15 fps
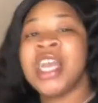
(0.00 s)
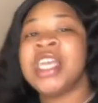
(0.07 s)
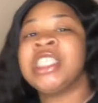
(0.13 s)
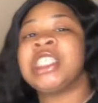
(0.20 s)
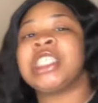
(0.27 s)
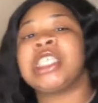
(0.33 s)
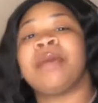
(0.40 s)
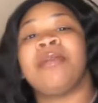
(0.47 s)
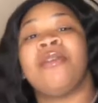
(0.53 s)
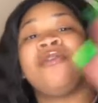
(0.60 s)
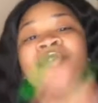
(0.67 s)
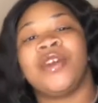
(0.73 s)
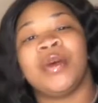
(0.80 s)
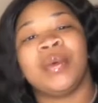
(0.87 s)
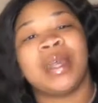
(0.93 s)
so
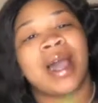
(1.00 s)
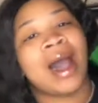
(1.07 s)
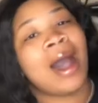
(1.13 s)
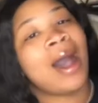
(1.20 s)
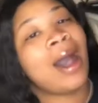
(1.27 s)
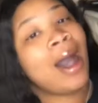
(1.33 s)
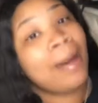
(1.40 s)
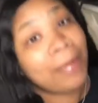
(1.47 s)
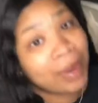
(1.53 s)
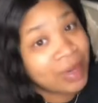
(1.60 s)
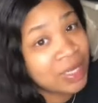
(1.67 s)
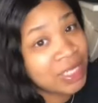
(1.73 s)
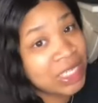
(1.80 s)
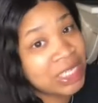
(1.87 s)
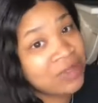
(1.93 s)
before we hop
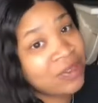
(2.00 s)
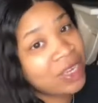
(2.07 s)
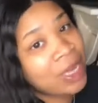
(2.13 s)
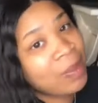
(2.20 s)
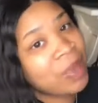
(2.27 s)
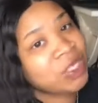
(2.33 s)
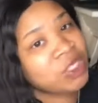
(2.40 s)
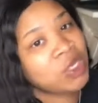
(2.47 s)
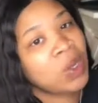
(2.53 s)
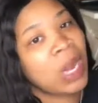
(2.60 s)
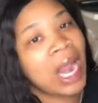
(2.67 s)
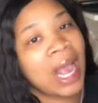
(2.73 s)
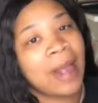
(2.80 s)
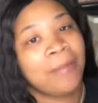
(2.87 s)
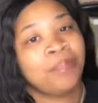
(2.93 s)
on to this video make sure you
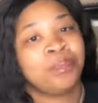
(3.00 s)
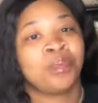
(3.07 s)
like